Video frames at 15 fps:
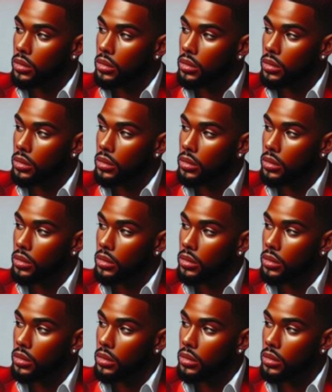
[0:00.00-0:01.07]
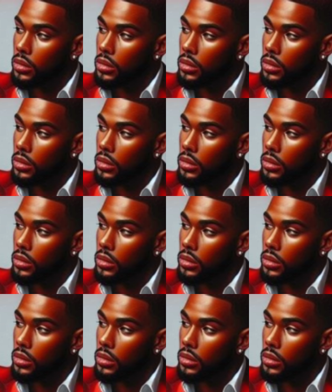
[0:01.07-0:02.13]

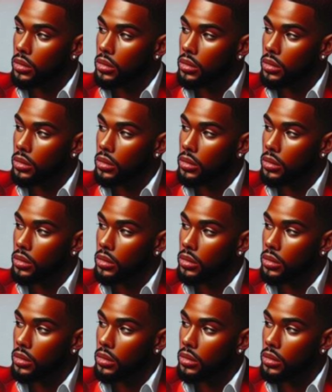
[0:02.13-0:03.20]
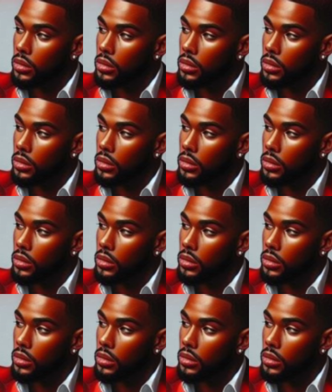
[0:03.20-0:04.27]
The face doesn't move, so there is nothing to read.